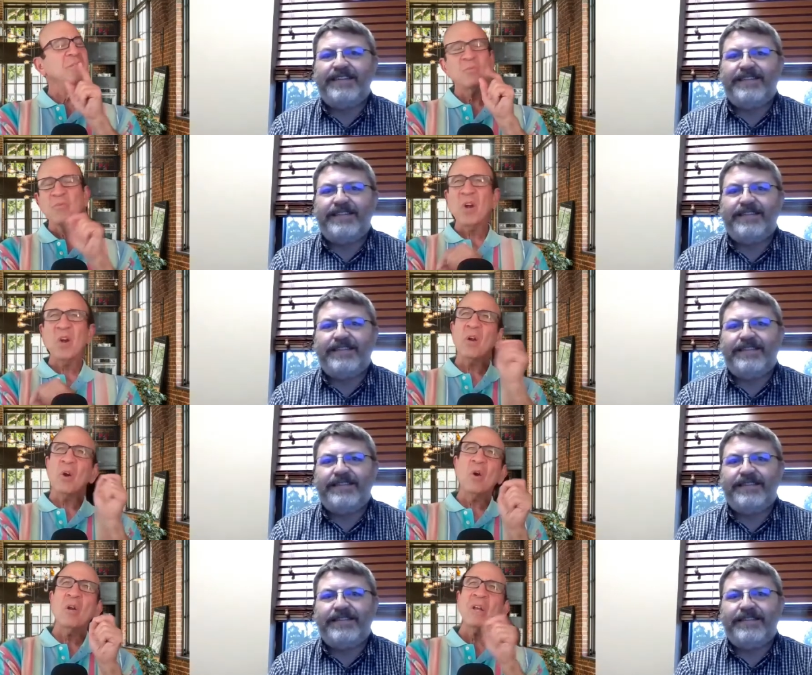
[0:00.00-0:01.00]
Speaker 1: very
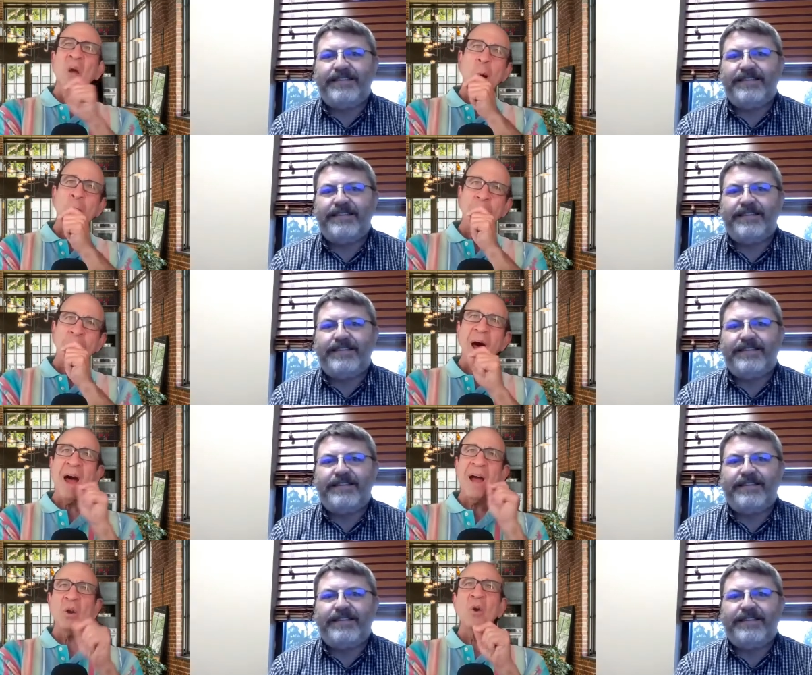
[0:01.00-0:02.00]
early on,
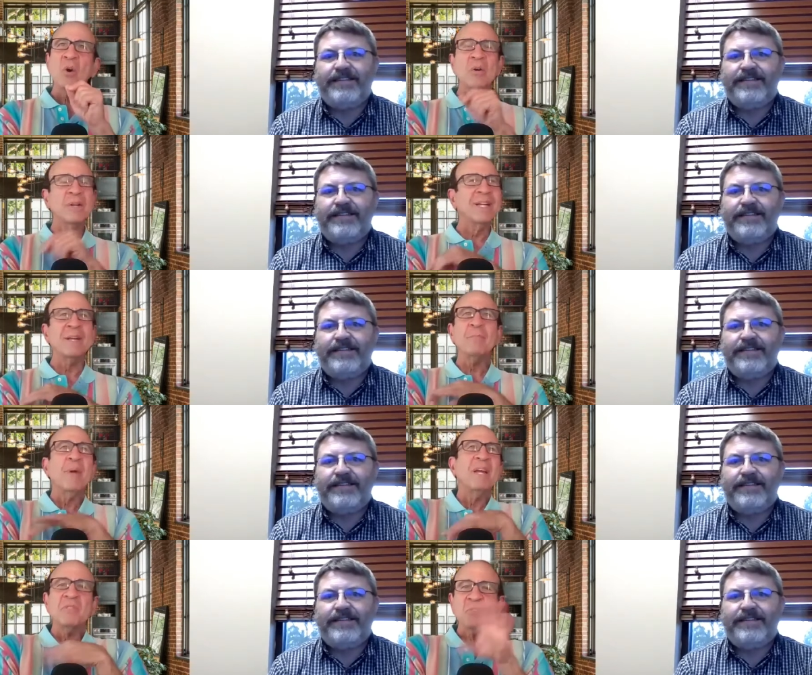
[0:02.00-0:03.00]
I heard, and it
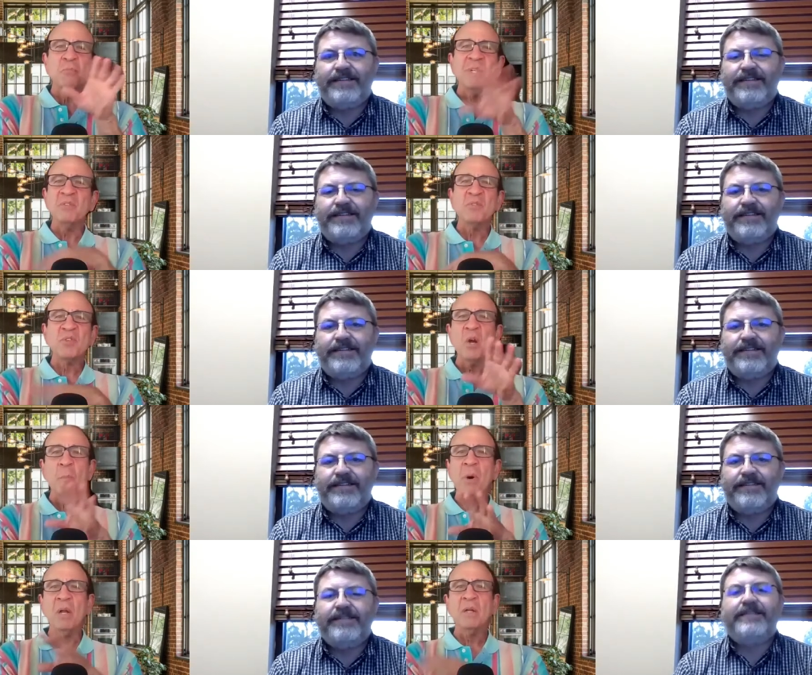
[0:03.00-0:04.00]
may have just been
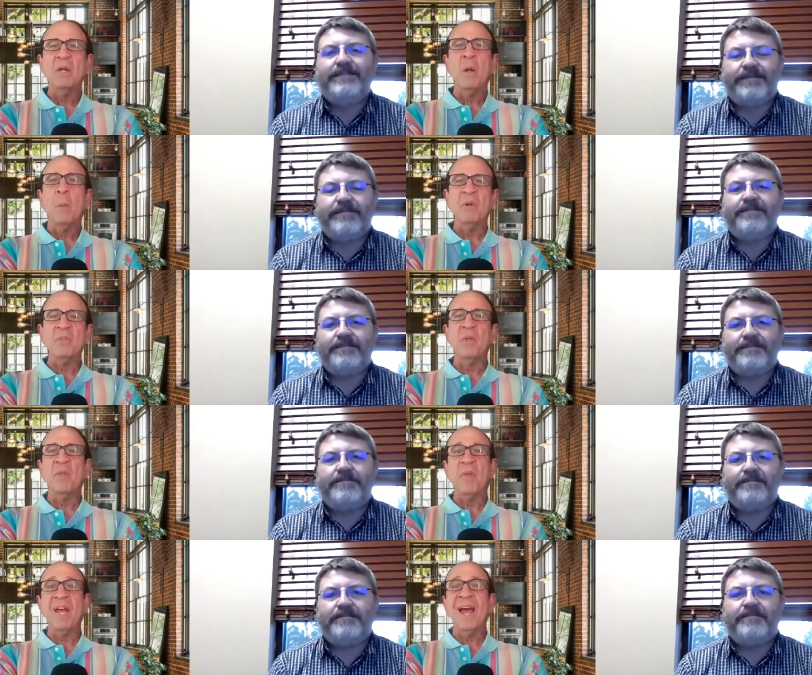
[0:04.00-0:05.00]
scuttlebutt, but
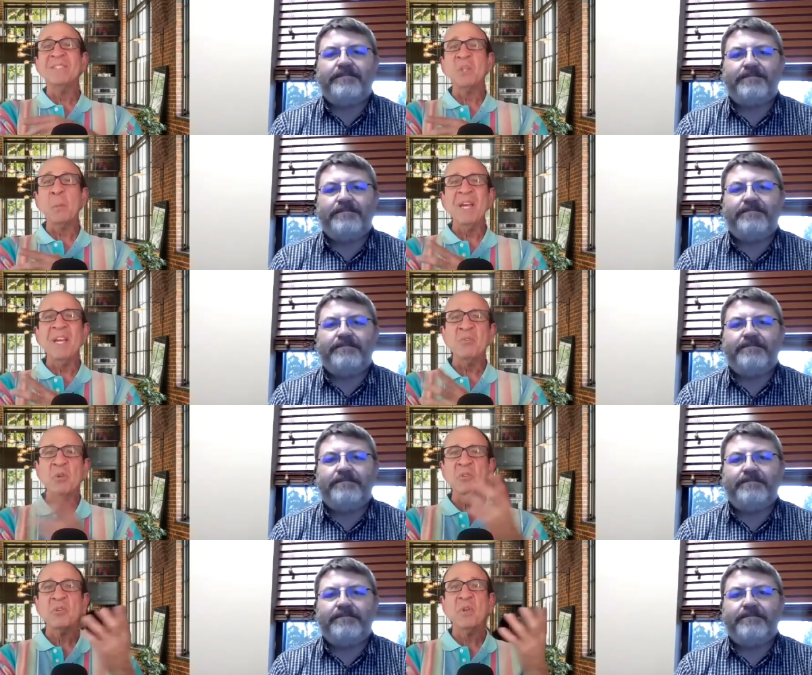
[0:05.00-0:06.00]
that they had some
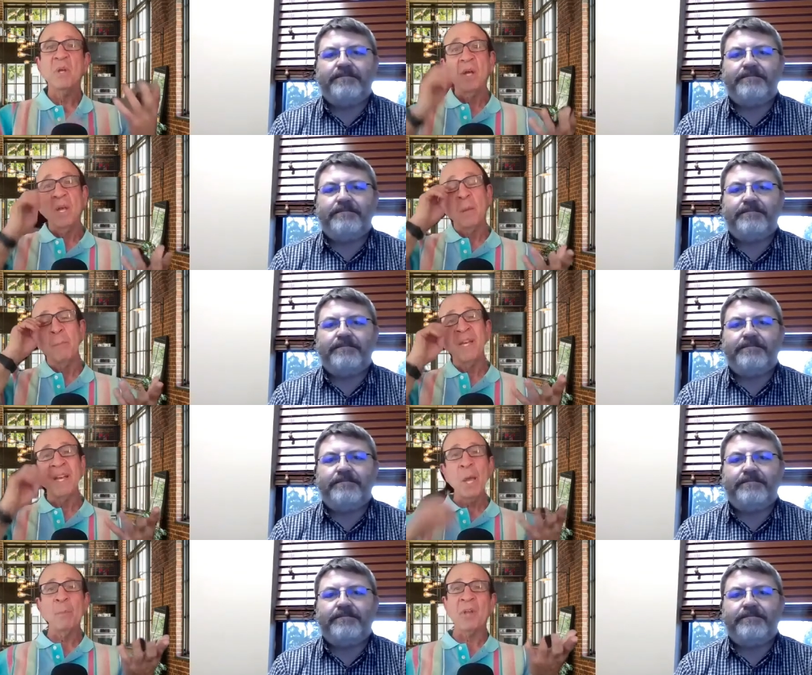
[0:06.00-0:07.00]
interest in
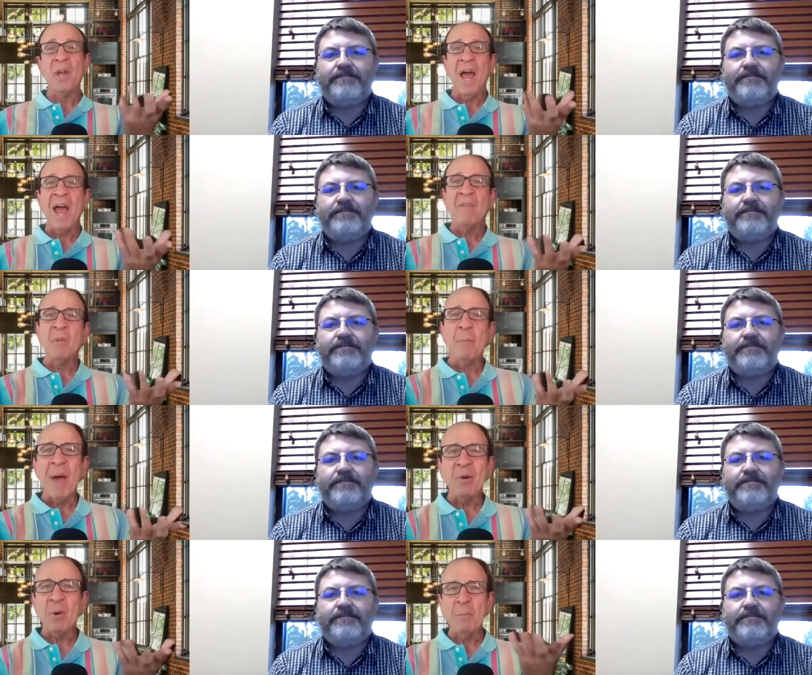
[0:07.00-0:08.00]
being able to have the
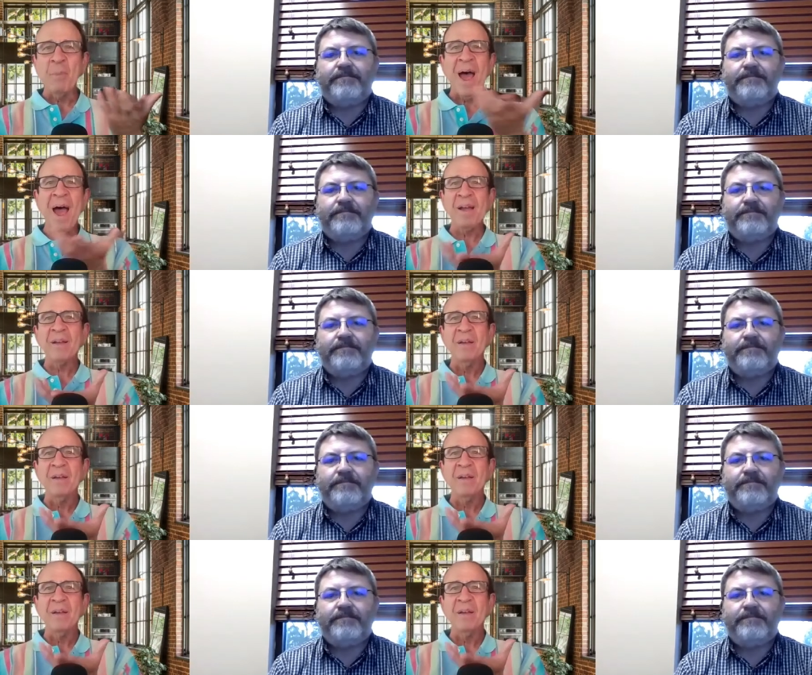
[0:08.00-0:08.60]
battery pack,